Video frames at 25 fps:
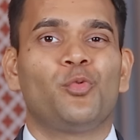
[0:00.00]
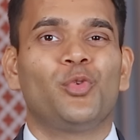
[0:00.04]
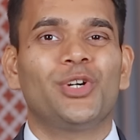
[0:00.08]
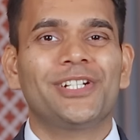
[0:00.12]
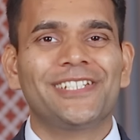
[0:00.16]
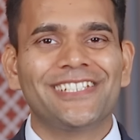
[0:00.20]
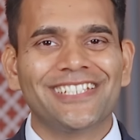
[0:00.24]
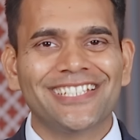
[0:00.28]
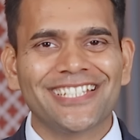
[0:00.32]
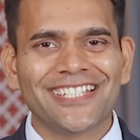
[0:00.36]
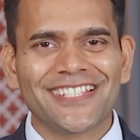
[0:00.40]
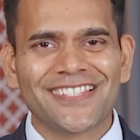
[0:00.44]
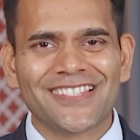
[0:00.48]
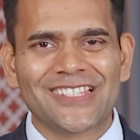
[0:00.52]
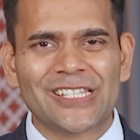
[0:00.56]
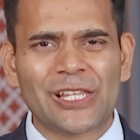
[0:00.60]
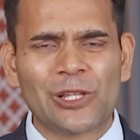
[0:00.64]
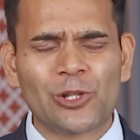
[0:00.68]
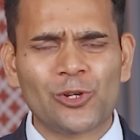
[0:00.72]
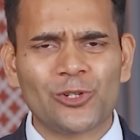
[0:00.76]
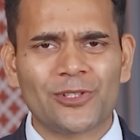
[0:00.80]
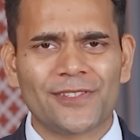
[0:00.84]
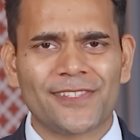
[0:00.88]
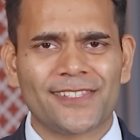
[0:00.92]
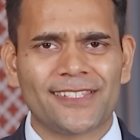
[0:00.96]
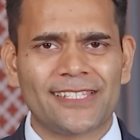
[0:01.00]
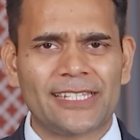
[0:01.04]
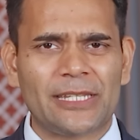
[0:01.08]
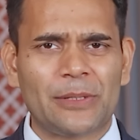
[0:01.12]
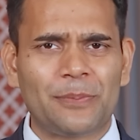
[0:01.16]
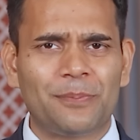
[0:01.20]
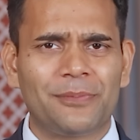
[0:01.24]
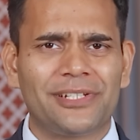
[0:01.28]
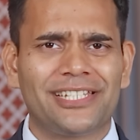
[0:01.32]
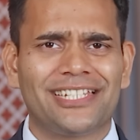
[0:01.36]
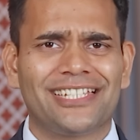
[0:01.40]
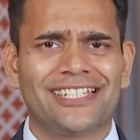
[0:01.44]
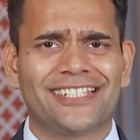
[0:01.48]
What is Ceylon
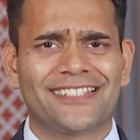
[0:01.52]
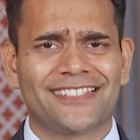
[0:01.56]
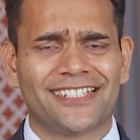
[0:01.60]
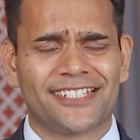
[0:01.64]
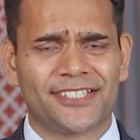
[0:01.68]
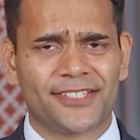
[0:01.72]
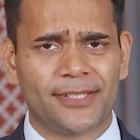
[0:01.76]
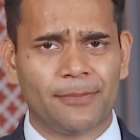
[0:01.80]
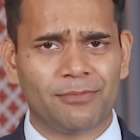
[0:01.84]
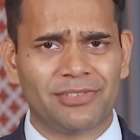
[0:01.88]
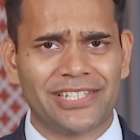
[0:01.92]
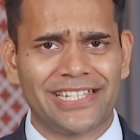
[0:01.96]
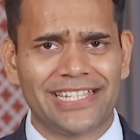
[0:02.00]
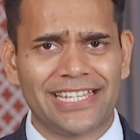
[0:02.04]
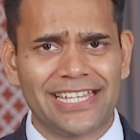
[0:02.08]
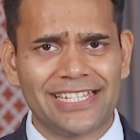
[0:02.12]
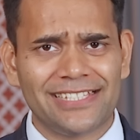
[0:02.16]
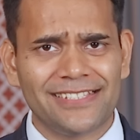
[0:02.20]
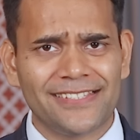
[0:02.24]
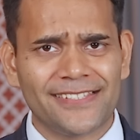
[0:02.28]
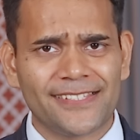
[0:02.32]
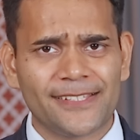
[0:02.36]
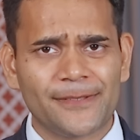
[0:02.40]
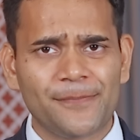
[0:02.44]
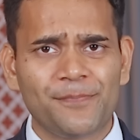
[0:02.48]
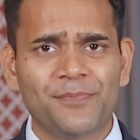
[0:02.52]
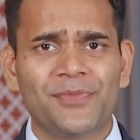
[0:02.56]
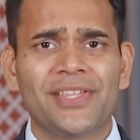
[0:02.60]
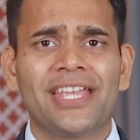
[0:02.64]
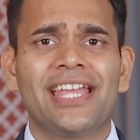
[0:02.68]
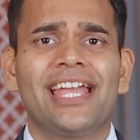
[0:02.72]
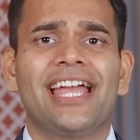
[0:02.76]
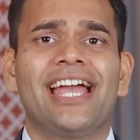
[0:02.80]
cinnamon? Is it something else?